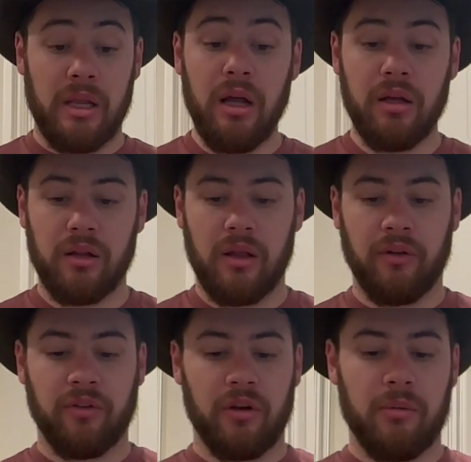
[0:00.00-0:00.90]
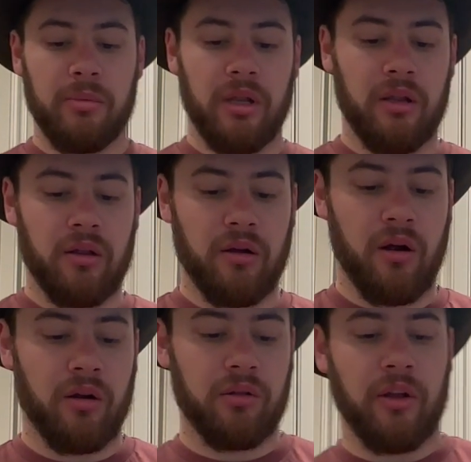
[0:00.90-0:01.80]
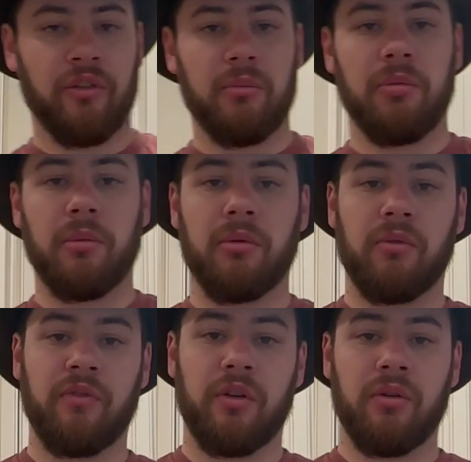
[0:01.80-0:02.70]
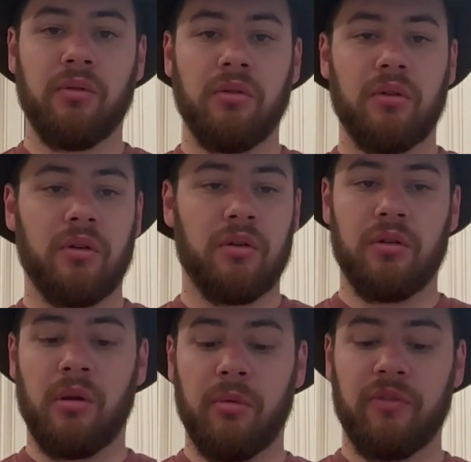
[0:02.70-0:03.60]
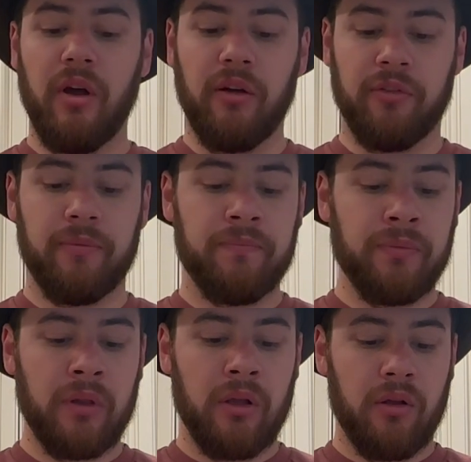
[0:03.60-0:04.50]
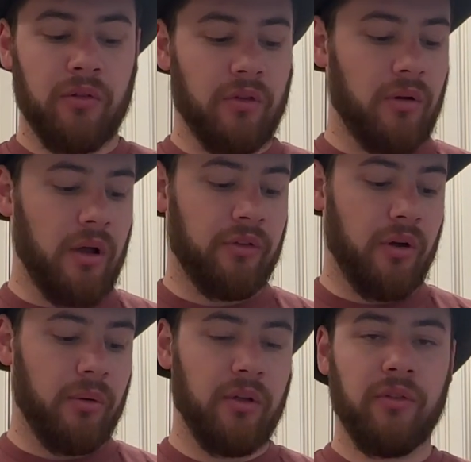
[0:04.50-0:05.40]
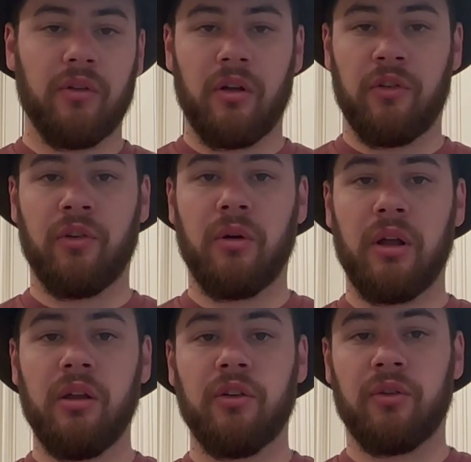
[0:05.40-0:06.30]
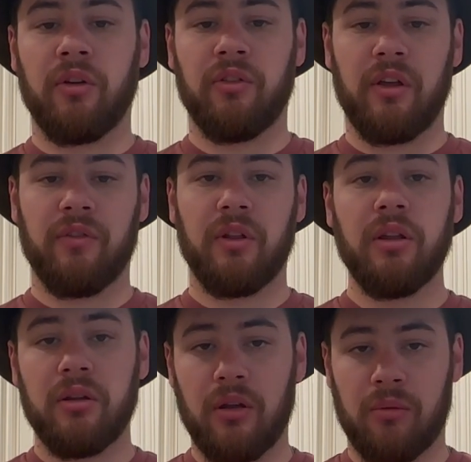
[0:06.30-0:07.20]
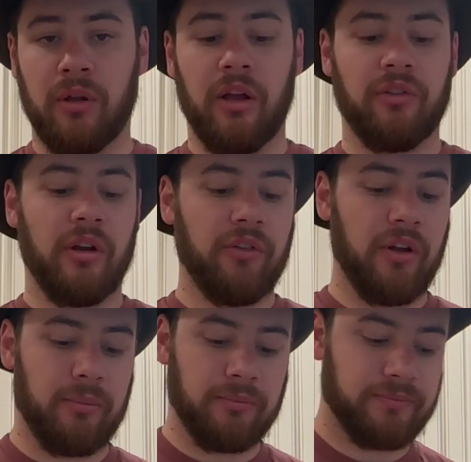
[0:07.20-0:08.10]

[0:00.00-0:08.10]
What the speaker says: yeah, that's going to be our Legent Bourbon review number 5. So as always, enjoy, drink safely, and we'll catch you next time.